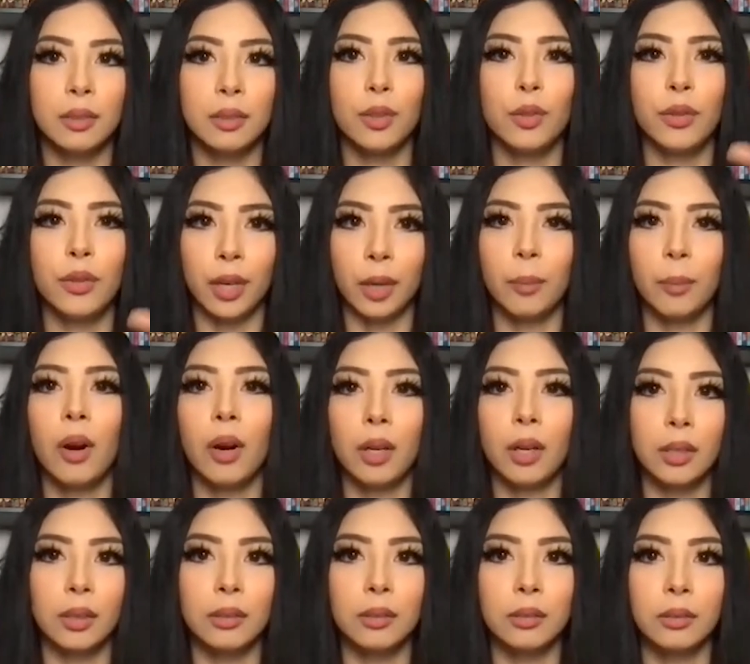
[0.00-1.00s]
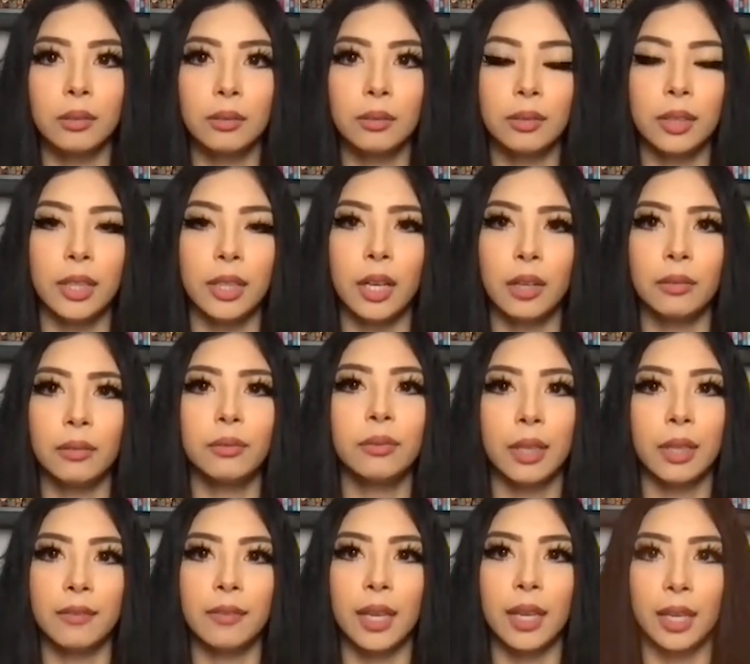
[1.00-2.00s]
do their part,
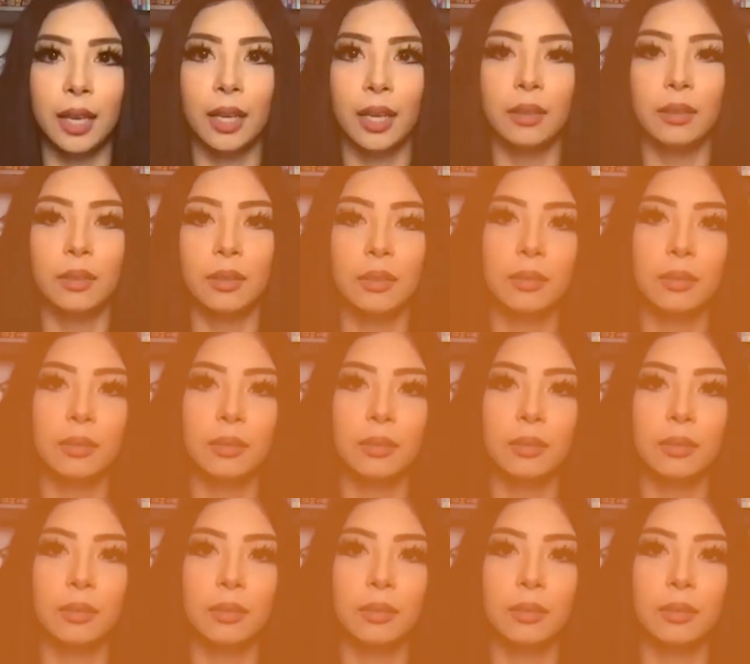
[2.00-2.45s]
if they can.